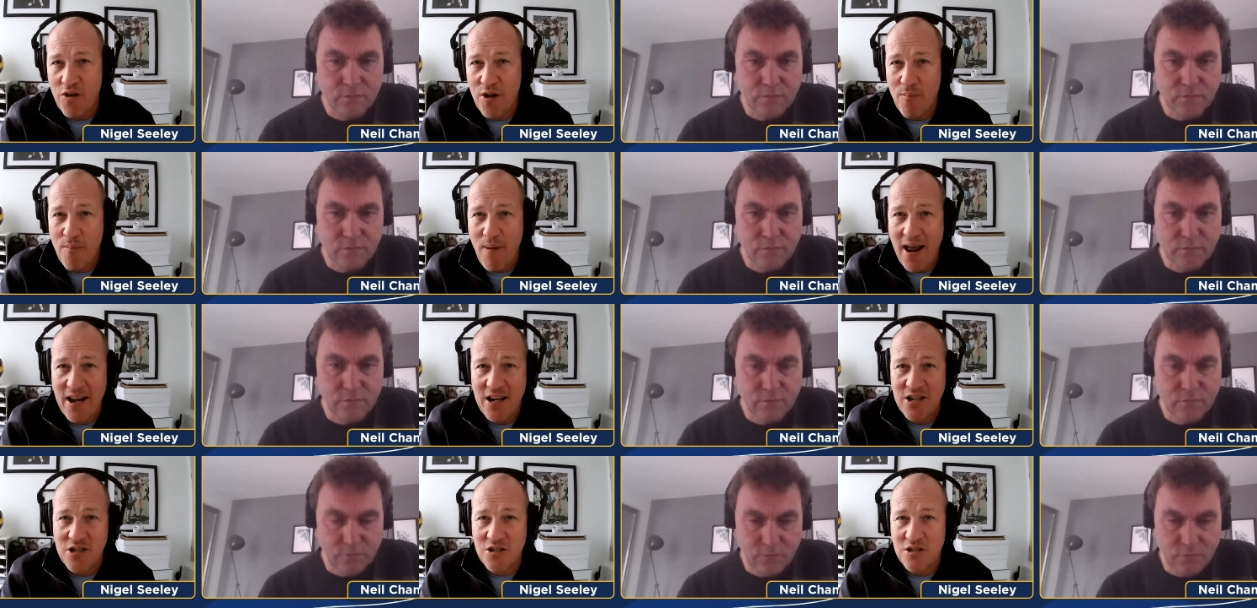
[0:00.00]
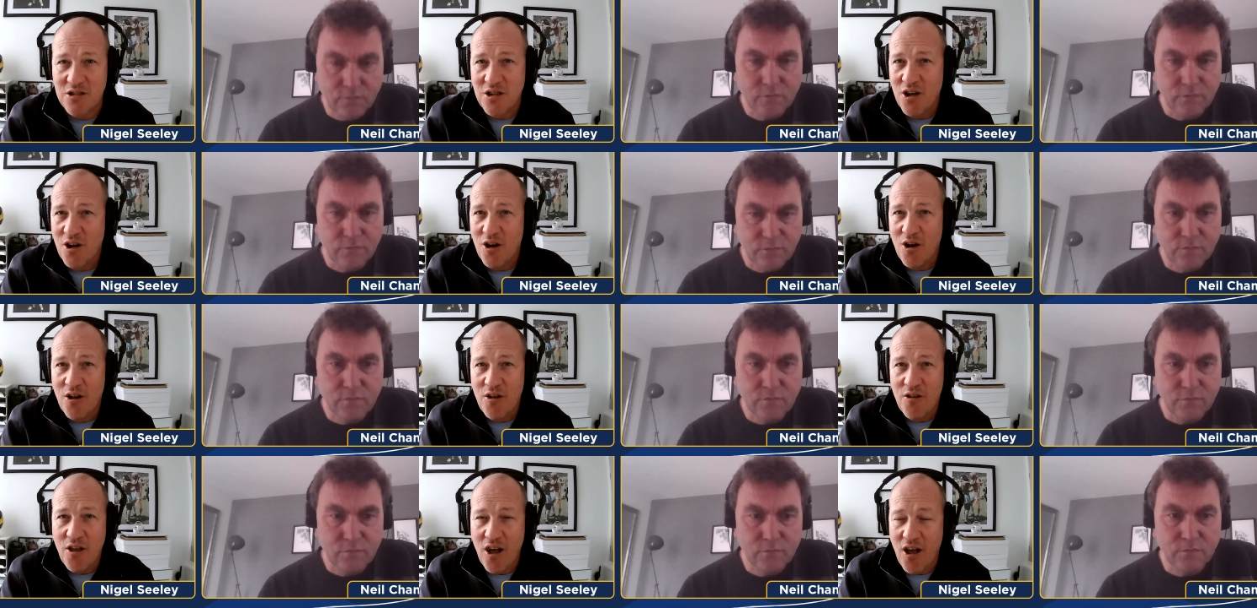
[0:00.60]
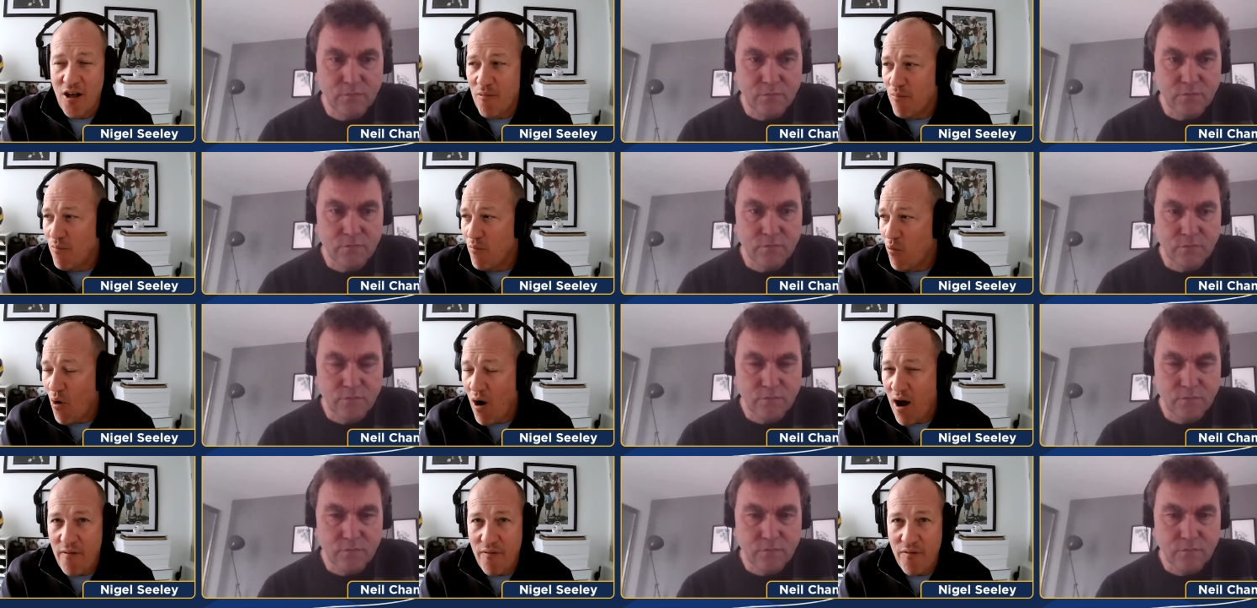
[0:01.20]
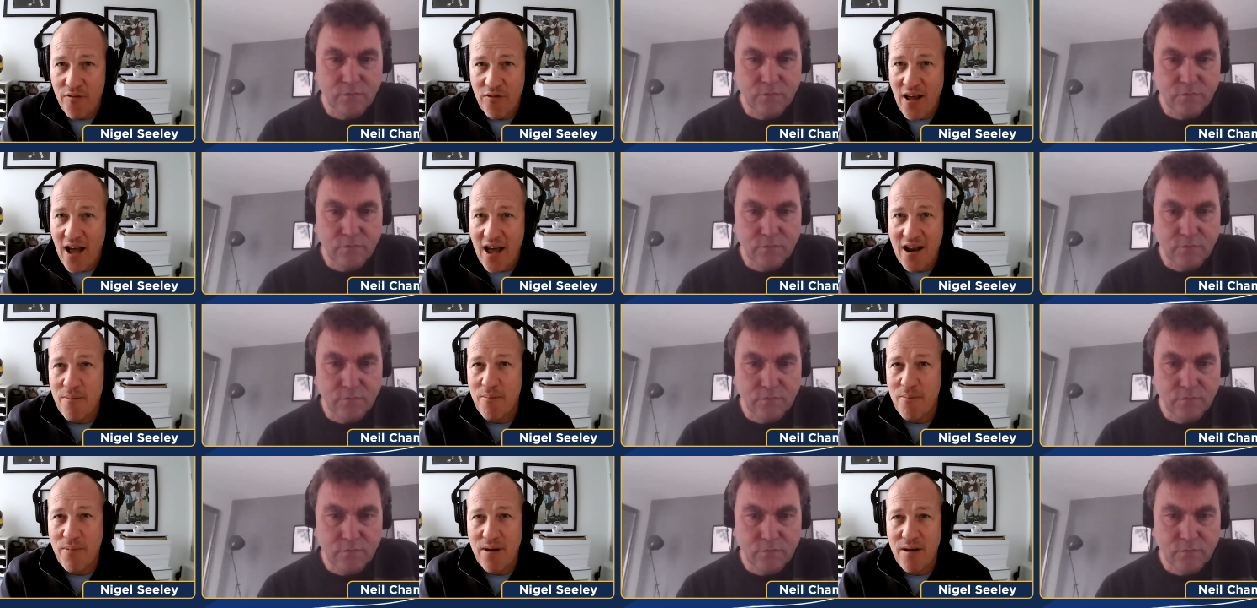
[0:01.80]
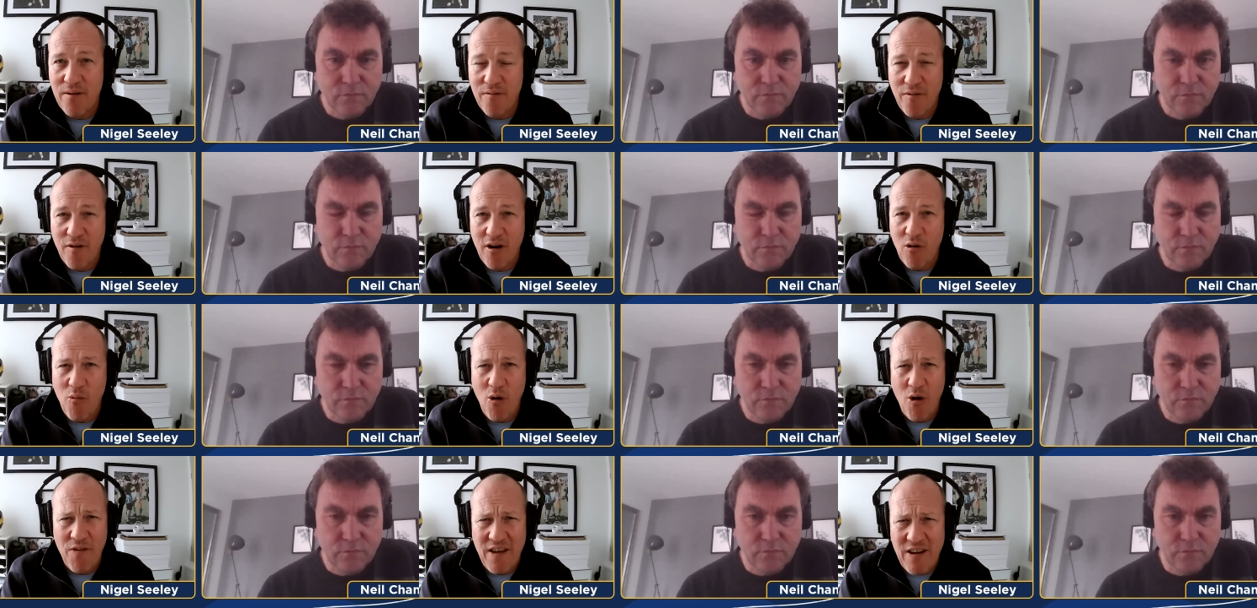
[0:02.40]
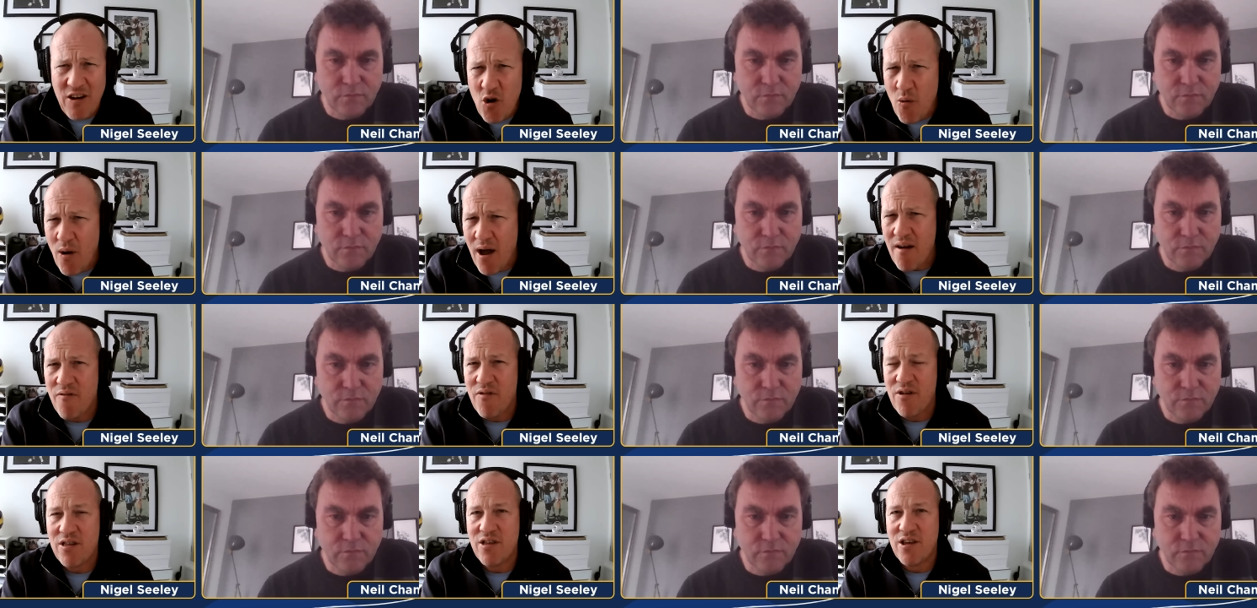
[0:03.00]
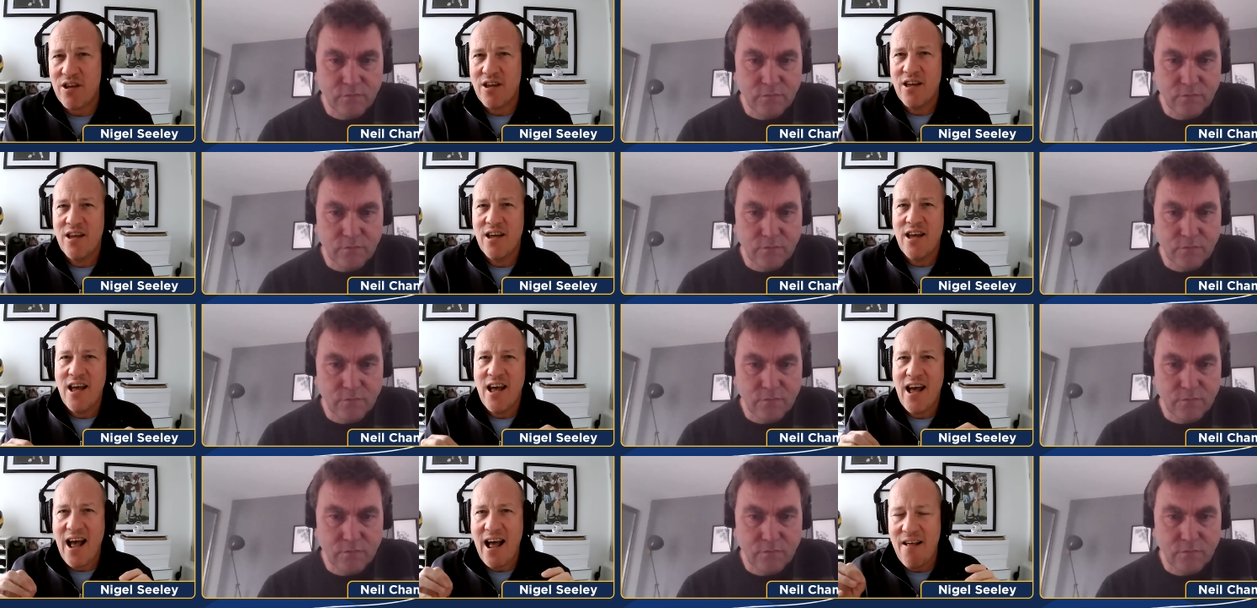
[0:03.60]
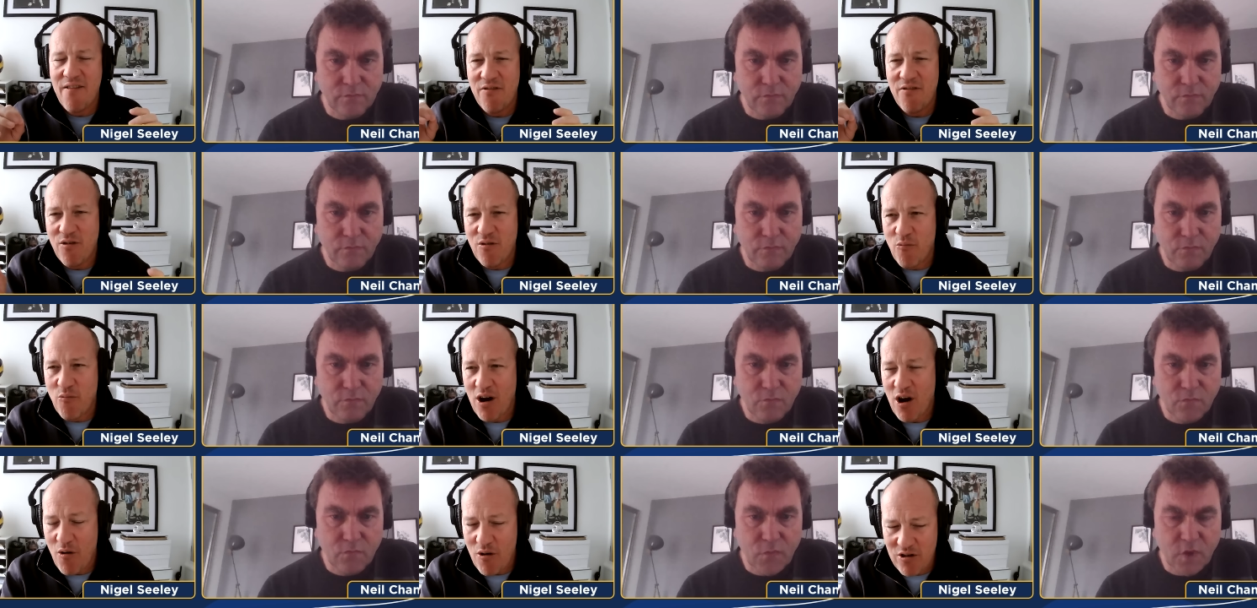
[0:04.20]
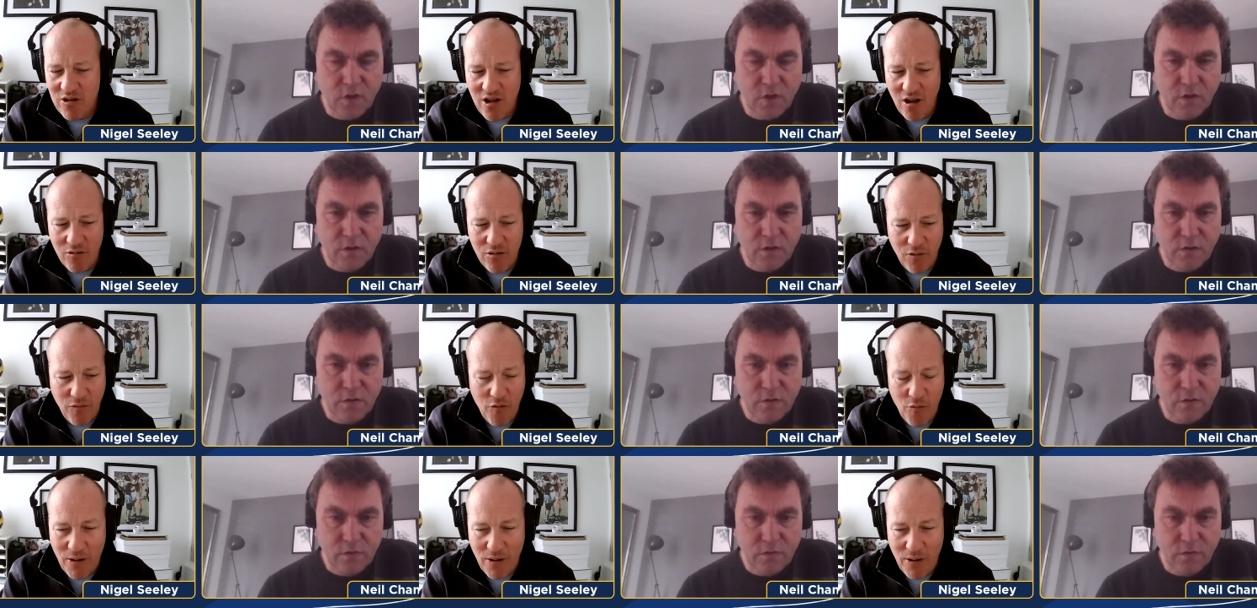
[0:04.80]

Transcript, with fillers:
Speaker 1: the manager's uh, wife hadn't been very well. They knew everything. And when I used to go to the football